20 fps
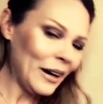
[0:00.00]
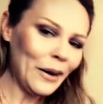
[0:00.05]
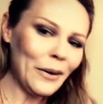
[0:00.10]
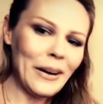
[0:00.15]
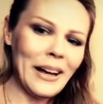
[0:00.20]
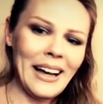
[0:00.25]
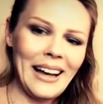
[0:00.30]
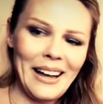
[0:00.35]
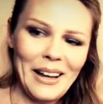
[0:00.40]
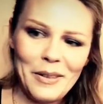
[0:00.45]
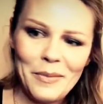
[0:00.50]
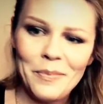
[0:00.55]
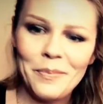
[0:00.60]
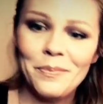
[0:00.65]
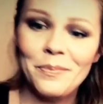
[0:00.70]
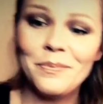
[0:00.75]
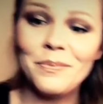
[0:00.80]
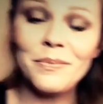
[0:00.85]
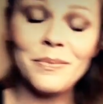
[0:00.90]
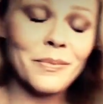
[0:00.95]
Okay,
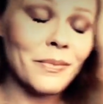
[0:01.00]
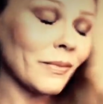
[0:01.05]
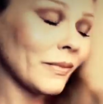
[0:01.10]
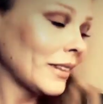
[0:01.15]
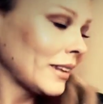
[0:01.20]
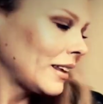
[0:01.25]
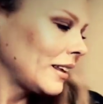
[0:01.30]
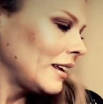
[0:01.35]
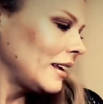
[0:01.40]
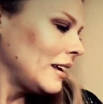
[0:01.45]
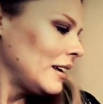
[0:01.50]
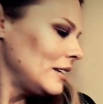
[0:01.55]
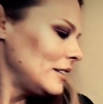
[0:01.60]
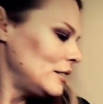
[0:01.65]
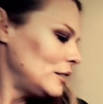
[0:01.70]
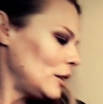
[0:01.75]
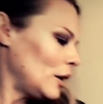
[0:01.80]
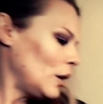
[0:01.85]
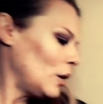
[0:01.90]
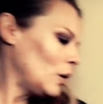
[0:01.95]

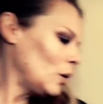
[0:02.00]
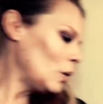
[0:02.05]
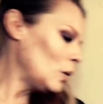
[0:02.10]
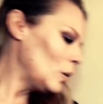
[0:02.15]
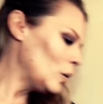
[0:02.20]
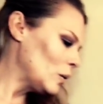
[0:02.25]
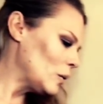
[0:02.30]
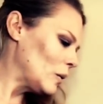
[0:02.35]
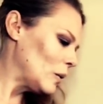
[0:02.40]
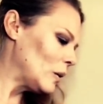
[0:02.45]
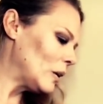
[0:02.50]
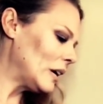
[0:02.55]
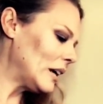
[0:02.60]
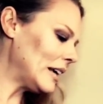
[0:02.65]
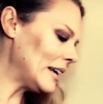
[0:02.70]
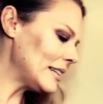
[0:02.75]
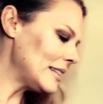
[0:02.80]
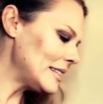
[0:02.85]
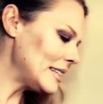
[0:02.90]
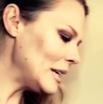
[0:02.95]
so
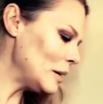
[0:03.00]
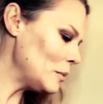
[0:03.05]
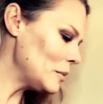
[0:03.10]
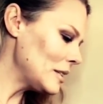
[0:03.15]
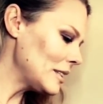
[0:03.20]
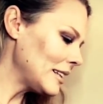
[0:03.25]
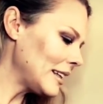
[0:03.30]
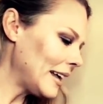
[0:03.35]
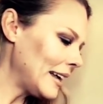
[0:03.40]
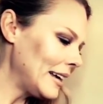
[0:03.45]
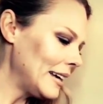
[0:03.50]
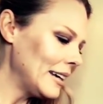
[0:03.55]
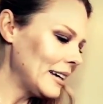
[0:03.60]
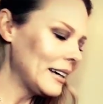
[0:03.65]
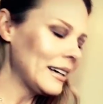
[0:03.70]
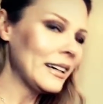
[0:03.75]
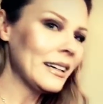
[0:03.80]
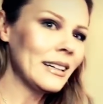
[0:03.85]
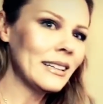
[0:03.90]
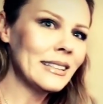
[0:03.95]
it seems
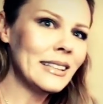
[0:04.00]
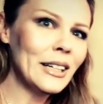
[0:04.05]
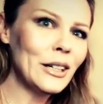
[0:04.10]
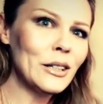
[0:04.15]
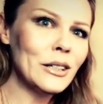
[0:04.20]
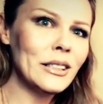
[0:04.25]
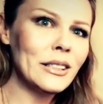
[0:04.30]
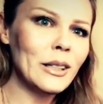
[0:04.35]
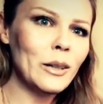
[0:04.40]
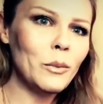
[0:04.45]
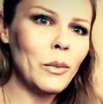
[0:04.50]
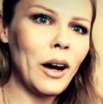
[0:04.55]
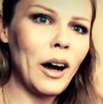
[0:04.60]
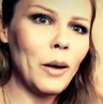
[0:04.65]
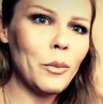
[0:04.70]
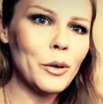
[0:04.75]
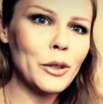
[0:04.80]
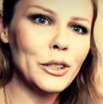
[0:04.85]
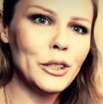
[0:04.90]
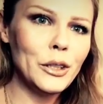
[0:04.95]
like there's some
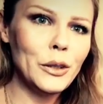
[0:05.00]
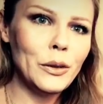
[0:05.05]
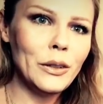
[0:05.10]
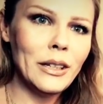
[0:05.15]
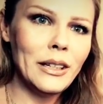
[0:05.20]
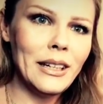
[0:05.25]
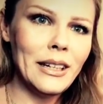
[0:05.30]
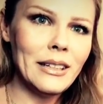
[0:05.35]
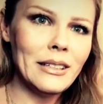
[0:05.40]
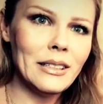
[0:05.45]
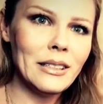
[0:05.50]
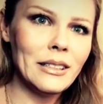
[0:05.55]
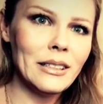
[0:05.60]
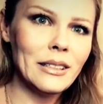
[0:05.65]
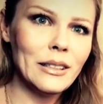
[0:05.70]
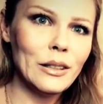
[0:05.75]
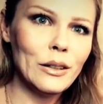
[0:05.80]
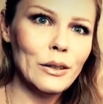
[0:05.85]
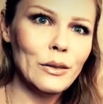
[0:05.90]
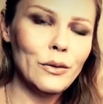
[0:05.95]
opportunities
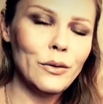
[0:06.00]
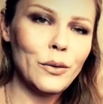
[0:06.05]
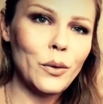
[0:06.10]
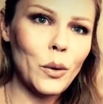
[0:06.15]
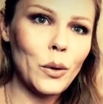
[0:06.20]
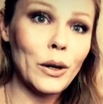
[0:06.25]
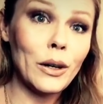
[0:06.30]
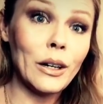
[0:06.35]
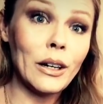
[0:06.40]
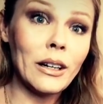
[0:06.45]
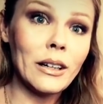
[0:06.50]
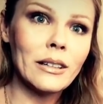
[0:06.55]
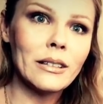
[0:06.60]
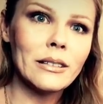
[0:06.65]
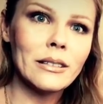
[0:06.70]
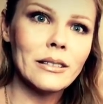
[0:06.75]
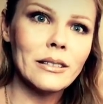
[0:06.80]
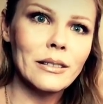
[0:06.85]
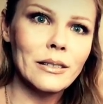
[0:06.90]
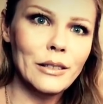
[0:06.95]
for
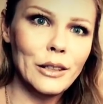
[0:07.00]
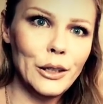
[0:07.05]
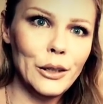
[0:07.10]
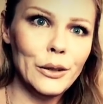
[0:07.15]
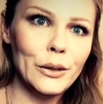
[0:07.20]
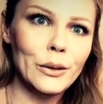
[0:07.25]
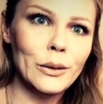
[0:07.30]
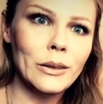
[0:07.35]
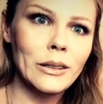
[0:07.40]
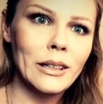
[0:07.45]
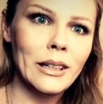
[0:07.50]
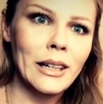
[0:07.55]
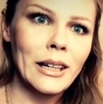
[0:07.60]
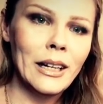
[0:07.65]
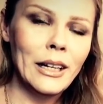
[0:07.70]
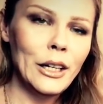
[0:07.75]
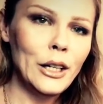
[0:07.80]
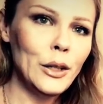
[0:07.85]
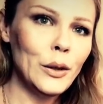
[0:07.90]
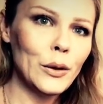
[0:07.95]
you.
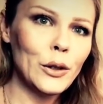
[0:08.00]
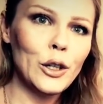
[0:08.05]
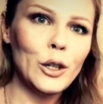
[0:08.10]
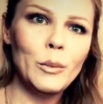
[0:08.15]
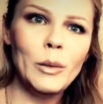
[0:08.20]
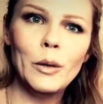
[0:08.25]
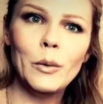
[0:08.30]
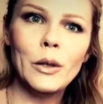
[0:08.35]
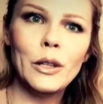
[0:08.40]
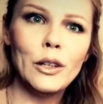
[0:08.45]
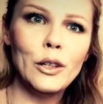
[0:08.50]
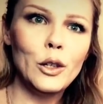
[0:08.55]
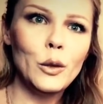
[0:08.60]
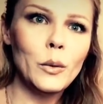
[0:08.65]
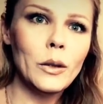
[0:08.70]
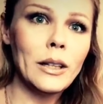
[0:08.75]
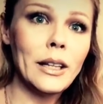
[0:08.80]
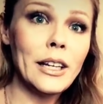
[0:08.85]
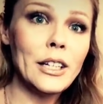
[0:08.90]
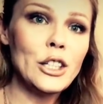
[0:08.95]
You know, it could be with a new
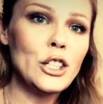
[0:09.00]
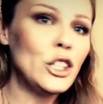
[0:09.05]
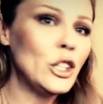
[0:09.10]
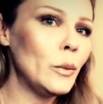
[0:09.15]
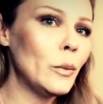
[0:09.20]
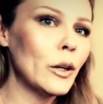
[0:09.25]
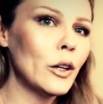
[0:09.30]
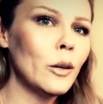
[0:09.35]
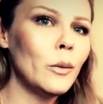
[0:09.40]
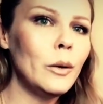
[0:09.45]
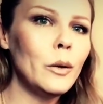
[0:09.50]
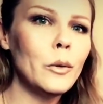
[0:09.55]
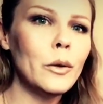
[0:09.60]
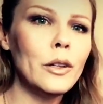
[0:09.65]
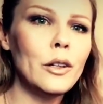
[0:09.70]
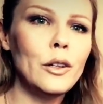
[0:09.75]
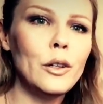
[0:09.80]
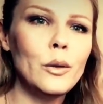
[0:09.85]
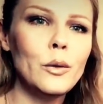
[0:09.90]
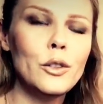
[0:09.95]
relationship, it could be
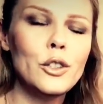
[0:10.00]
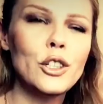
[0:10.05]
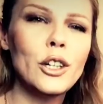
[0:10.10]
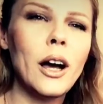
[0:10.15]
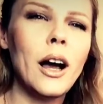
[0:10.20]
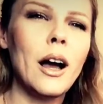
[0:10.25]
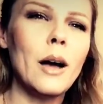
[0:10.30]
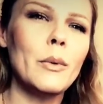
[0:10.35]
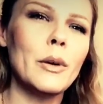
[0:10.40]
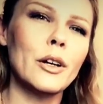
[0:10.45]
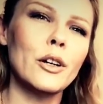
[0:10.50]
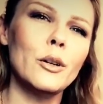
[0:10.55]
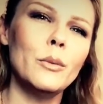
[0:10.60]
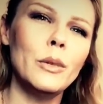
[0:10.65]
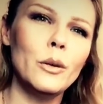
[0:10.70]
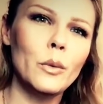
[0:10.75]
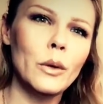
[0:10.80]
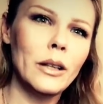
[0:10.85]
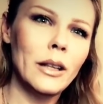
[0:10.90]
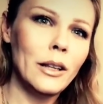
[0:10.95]
with a new job, it could
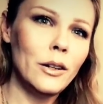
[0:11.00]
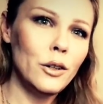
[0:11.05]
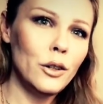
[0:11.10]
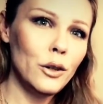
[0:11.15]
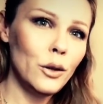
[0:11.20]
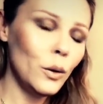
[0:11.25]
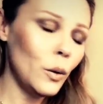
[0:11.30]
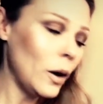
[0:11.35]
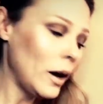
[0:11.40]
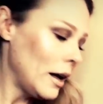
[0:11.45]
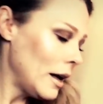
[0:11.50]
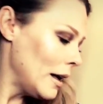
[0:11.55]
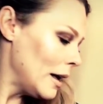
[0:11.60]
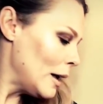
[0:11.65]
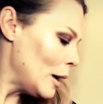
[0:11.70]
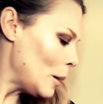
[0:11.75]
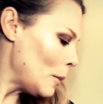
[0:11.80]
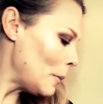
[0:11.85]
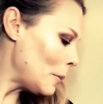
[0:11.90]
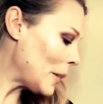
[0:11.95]
be with a new
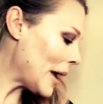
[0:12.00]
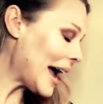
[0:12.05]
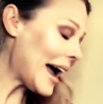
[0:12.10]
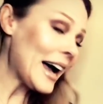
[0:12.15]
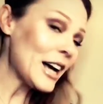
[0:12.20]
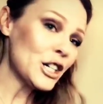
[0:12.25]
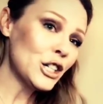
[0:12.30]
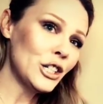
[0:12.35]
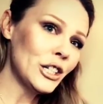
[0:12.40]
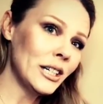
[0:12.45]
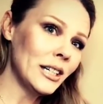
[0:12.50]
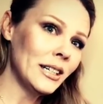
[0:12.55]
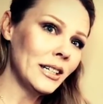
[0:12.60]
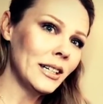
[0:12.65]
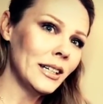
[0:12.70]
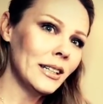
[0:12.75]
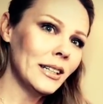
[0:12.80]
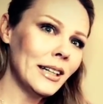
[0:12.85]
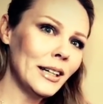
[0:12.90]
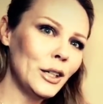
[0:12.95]

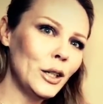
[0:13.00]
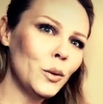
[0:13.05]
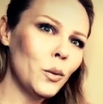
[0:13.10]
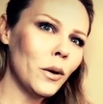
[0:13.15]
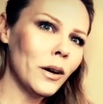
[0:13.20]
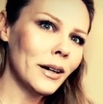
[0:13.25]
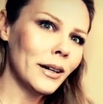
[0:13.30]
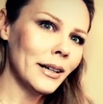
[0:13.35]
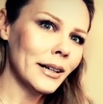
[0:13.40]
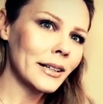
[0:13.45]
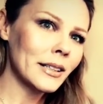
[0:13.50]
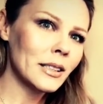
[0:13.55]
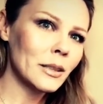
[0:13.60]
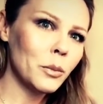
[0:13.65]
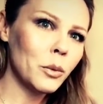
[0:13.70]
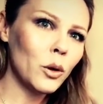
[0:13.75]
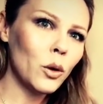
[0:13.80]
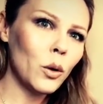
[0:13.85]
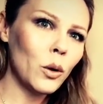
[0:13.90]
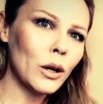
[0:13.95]
passion that you want to
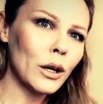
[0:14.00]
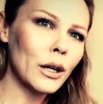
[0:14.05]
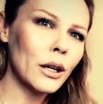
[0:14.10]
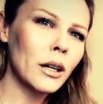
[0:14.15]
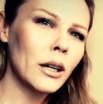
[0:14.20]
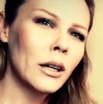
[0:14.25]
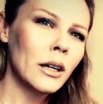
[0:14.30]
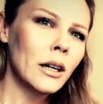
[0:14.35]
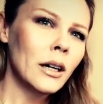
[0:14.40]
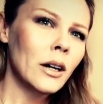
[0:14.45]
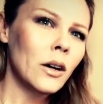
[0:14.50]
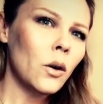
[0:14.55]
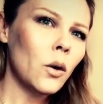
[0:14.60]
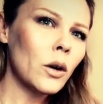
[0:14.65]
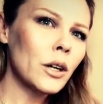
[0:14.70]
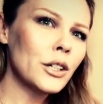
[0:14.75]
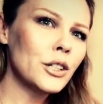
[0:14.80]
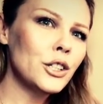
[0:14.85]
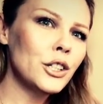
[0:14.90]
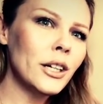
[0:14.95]
explore,
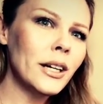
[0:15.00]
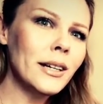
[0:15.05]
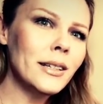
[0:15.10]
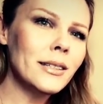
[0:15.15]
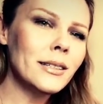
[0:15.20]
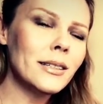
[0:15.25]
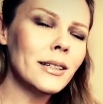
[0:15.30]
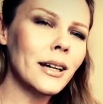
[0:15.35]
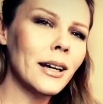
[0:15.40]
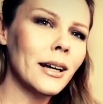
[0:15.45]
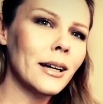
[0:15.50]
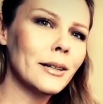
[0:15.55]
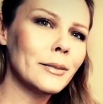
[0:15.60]
or just,